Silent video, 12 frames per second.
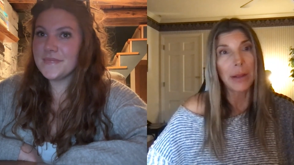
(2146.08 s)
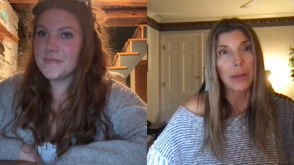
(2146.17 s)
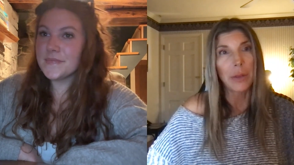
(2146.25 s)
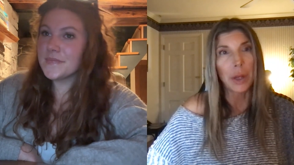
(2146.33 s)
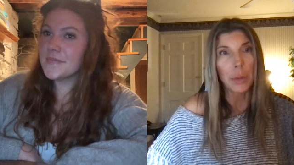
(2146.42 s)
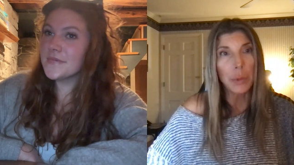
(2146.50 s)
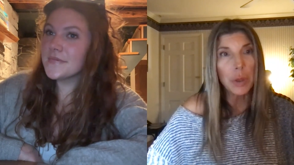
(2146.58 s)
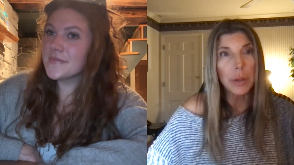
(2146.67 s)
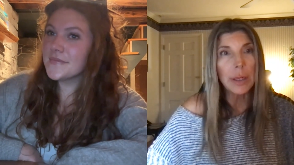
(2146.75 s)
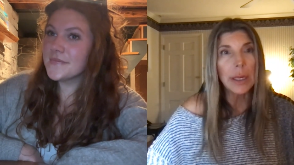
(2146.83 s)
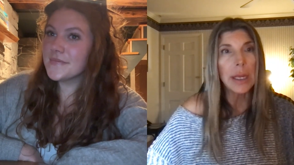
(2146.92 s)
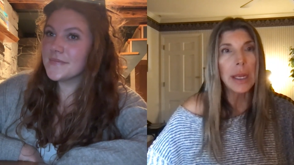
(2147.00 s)
Speaker 1: back to the
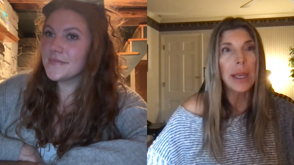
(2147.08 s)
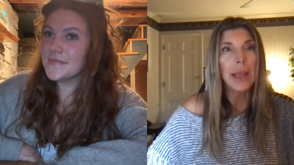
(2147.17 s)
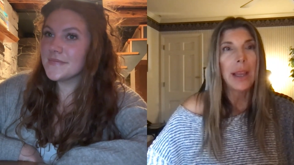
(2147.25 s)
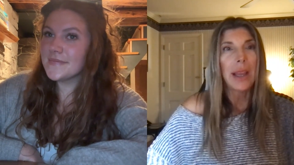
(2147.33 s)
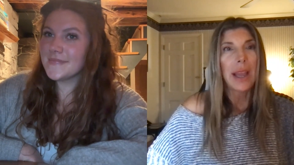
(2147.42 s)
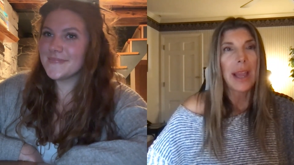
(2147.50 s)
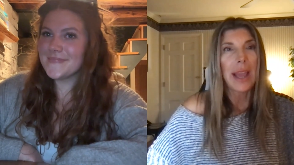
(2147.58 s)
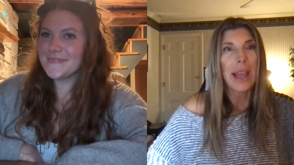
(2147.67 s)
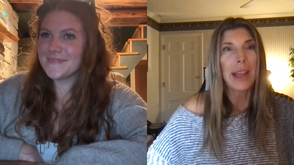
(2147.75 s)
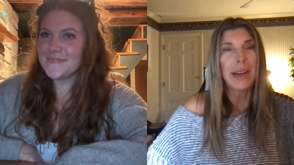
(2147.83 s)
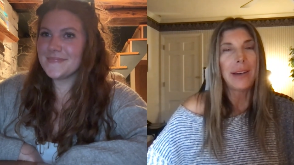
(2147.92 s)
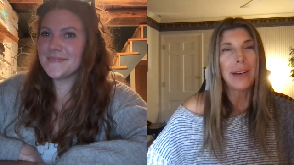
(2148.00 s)
community.
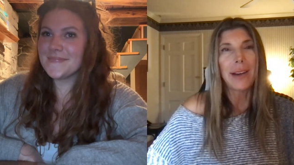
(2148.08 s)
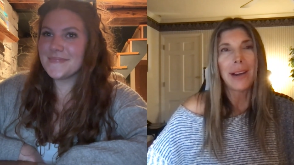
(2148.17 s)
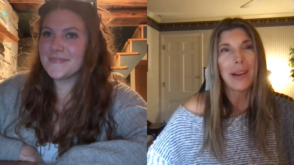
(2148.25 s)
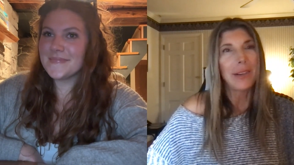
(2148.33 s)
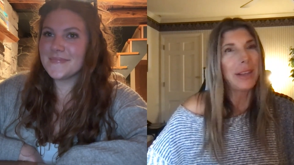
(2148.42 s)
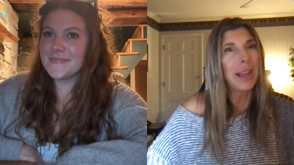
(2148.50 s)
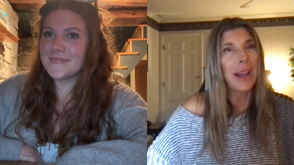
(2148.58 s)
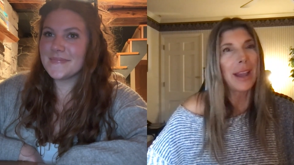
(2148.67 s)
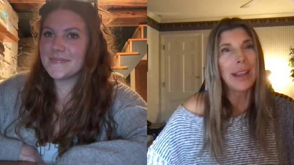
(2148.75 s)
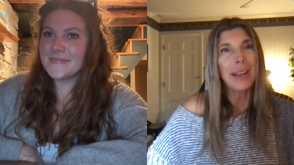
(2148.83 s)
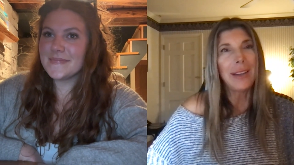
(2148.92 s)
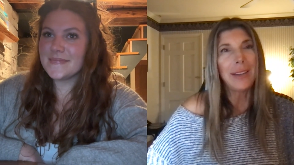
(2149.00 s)
And uh, yeah,
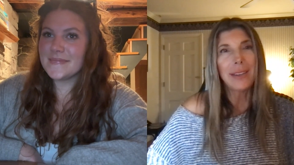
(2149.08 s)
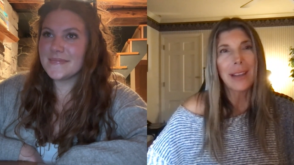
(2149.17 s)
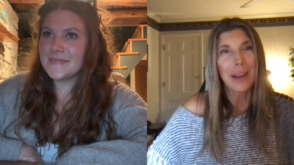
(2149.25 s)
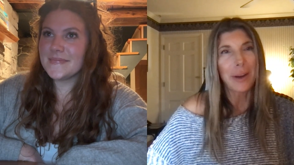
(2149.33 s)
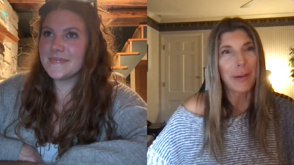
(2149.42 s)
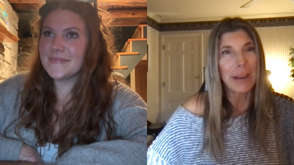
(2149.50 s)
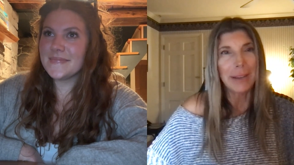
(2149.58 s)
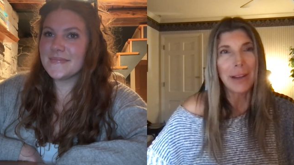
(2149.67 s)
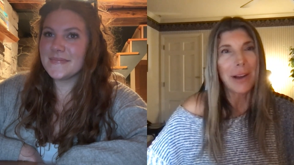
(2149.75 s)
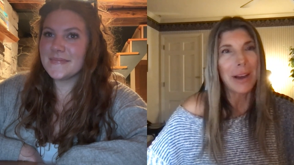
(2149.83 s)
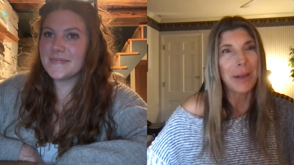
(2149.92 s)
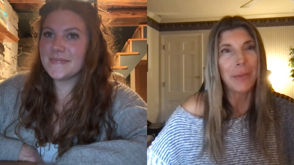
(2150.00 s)
it is a great
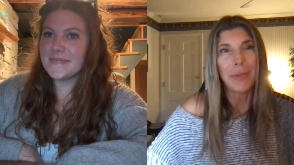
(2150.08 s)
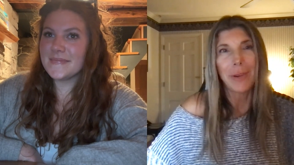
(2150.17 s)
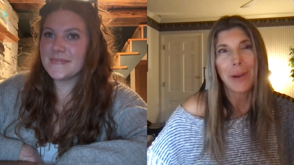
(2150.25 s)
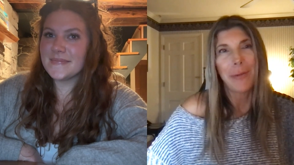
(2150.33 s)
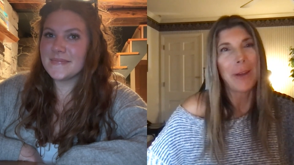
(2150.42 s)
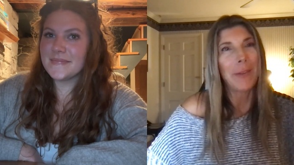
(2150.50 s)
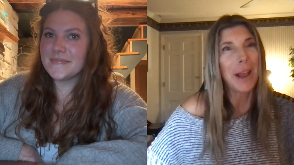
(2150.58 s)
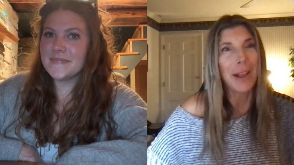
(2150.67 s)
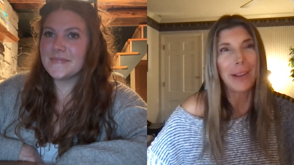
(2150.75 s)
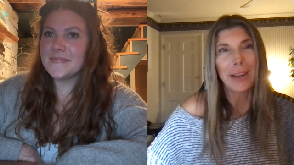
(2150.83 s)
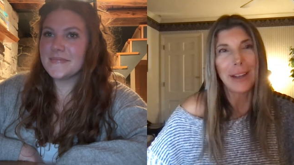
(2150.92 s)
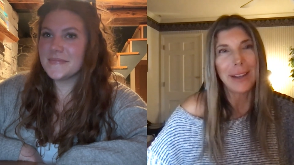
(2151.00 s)
time around the
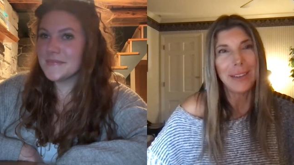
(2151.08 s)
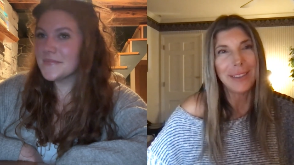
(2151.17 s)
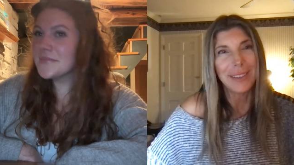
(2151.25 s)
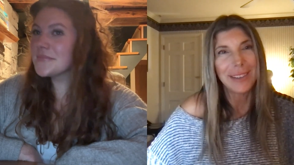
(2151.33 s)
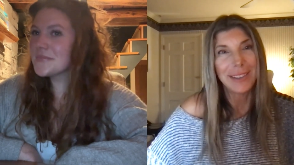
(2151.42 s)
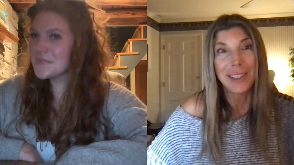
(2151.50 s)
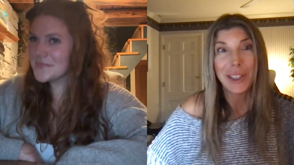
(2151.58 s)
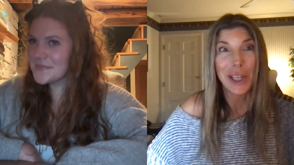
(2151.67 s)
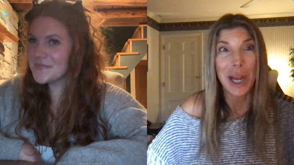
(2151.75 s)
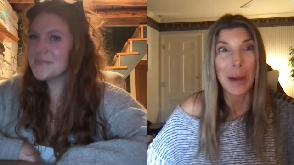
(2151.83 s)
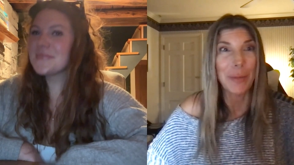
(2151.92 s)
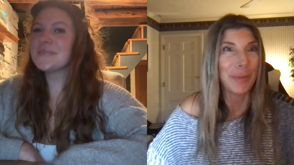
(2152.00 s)
holidays to
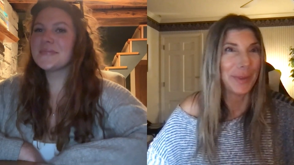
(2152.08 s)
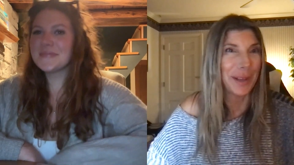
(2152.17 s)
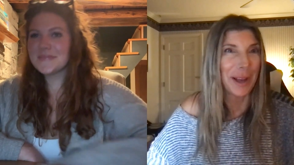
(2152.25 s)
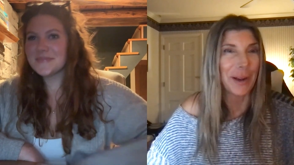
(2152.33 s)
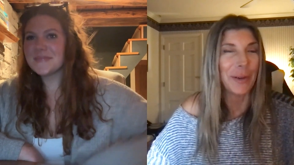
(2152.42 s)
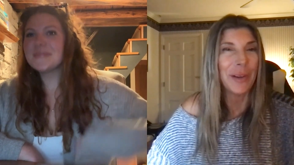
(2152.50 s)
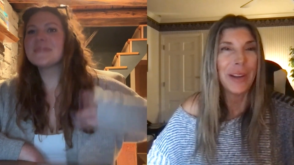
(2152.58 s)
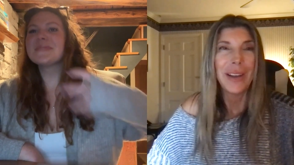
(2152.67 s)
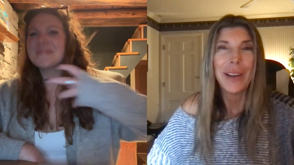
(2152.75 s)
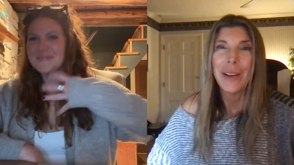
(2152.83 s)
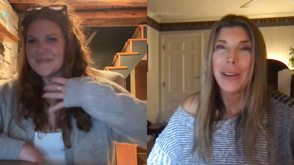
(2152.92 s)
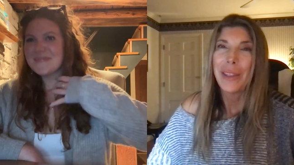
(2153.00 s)
shop. So
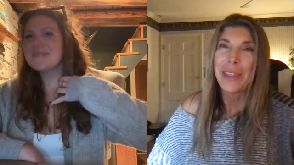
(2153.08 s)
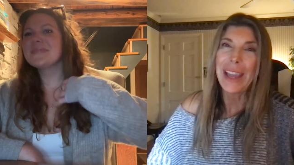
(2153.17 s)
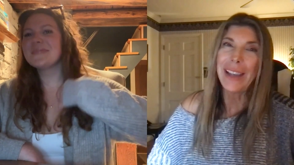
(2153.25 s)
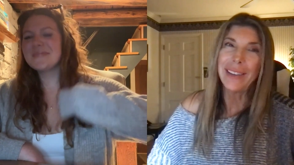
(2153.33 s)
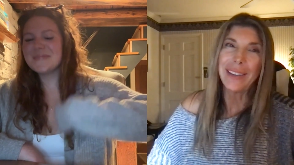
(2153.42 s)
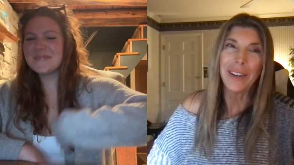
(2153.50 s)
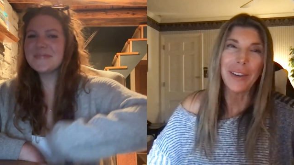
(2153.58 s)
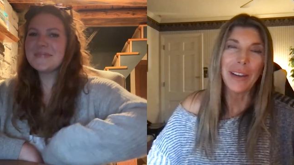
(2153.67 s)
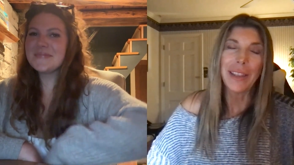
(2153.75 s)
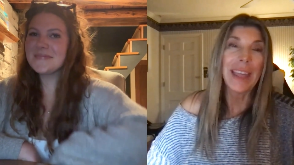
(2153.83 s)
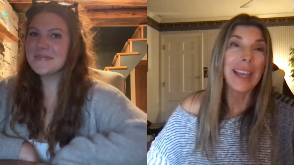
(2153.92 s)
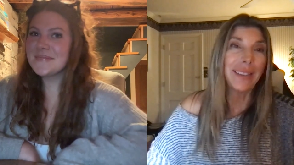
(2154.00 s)
thanks, eh,
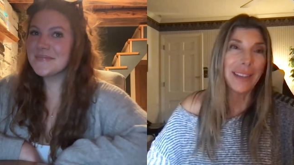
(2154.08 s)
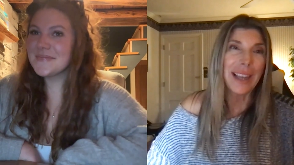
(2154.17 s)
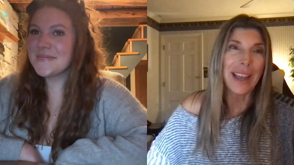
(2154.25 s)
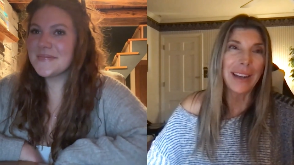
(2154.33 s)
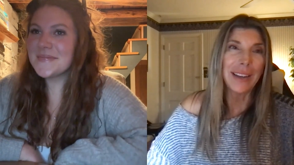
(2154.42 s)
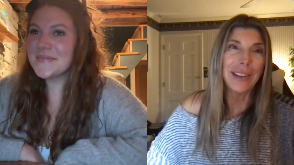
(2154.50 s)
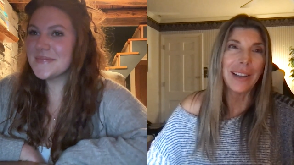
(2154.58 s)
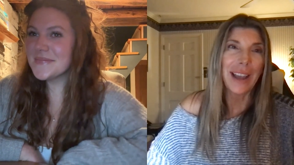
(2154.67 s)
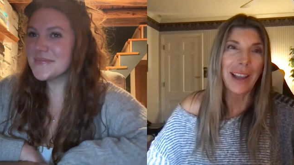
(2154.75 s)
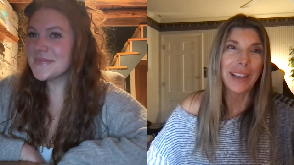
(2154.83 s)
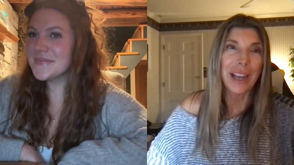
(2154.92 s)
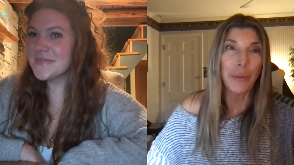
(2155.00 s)
thanks again,
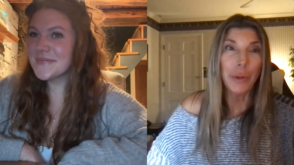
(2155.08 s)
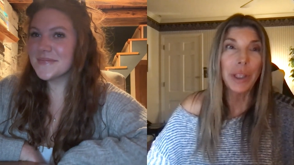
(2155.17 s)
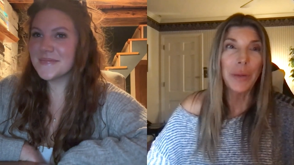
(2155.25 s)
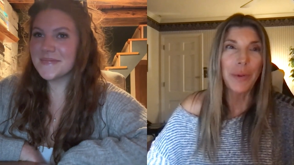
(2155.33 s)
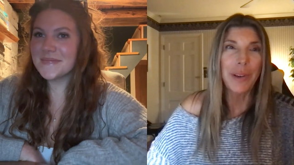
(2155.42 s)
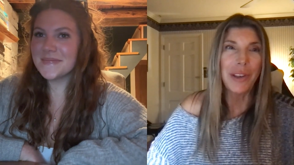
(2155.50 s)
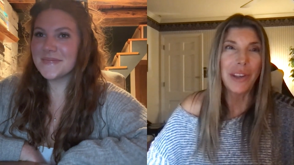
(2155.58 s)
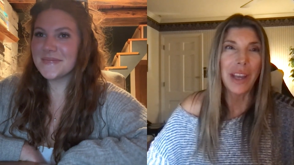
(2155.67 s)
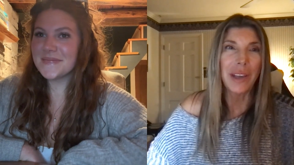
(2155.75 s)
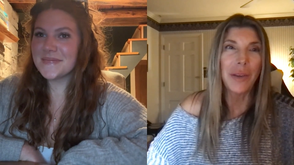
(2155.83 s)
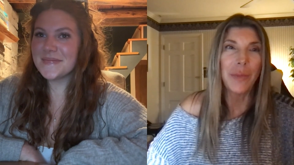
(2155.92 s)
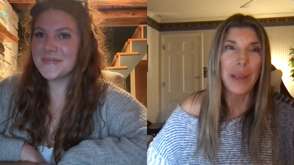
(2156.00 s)
Ali. I really
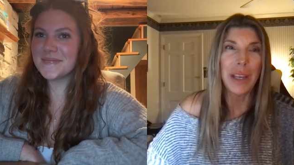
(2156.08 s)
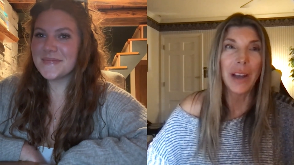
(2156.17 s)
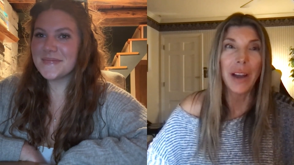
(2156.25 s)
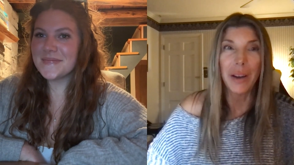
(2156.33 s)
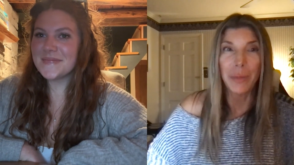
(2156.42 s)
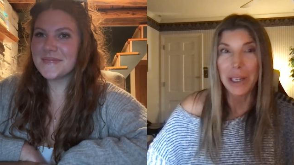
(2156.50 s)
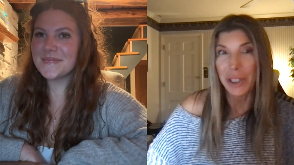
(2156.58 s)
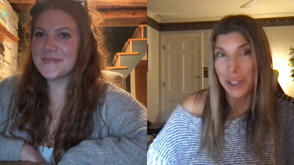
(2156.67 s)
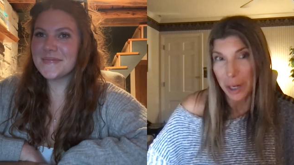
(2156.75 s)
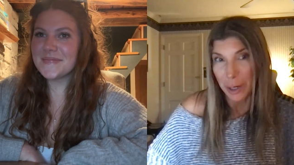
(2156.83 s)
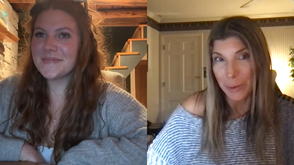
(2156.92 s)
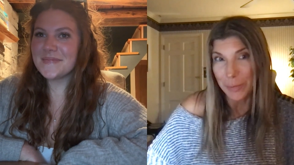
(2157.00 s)
appreciate you being on my
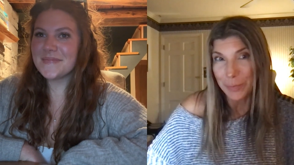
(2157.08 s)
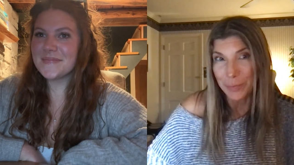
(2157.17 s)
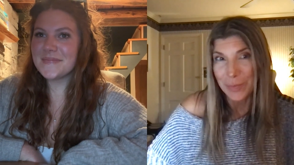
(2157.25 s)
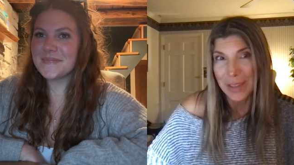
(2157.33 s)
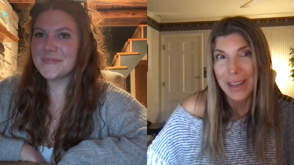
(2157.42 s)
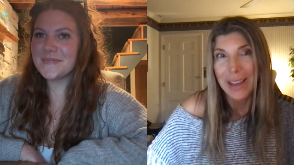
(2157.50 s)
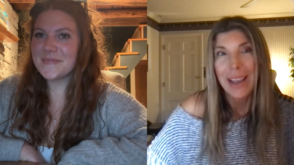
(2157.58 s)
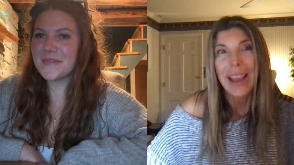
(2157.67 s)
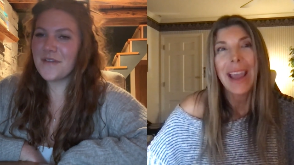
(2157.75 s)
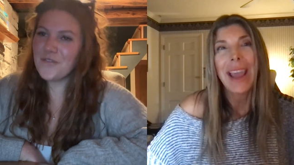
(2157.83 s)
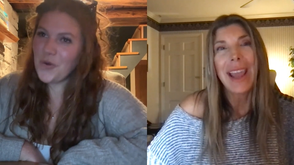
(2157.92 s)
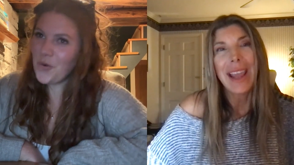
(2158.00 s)
show
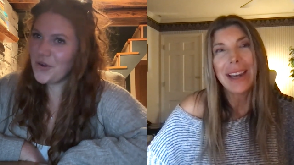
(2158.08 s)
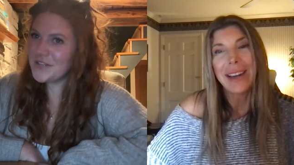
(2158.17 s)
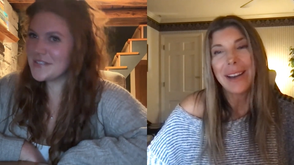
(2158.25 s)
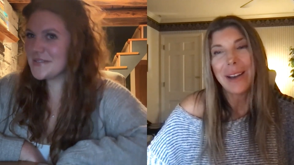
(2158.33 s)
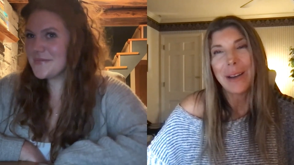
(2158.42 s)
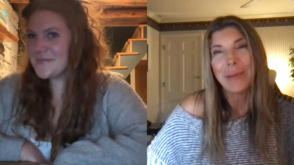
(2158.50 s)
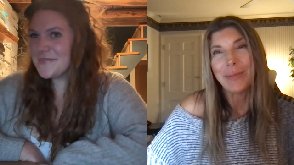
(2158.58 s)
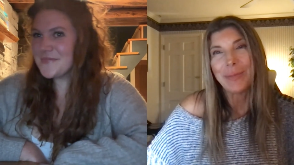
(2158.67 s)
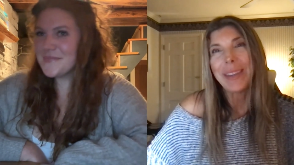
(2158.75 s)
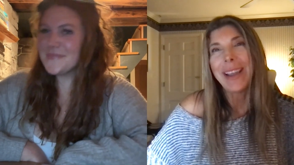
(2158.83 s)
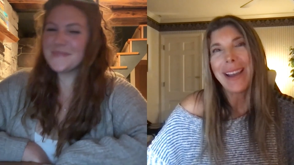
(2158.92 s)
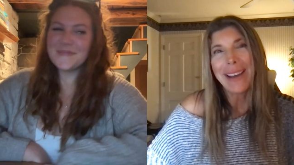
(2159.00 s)
and um,
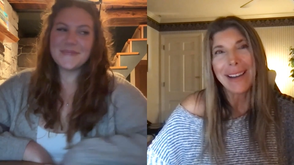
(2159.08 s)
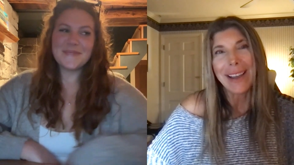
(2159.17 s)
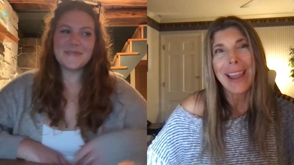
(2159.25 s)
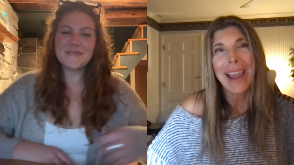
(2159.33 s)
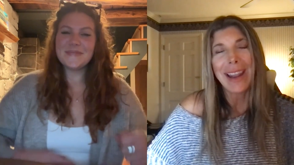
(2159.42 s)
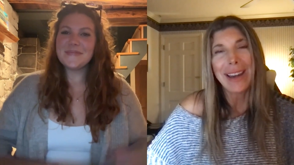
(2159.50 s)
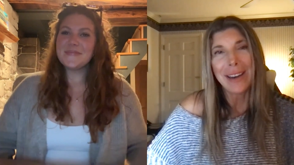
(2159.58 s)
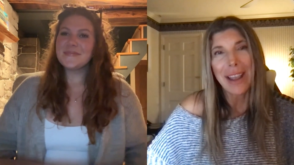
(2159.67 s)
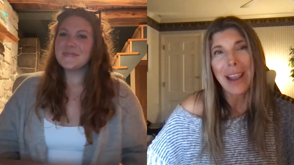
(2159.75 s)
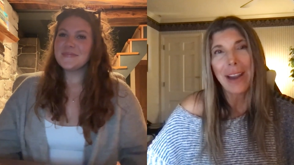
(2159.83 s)
yeah and